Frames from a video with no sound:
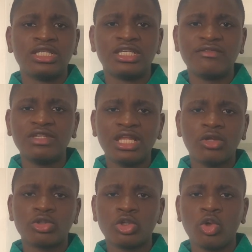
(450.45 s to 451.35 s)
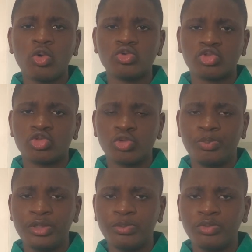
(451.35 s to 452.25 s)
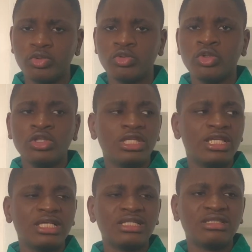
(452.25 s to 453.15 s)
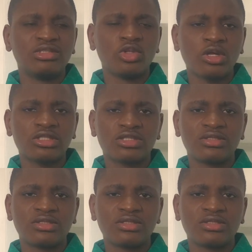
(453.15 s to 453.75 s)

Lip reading: giving out loans to people, not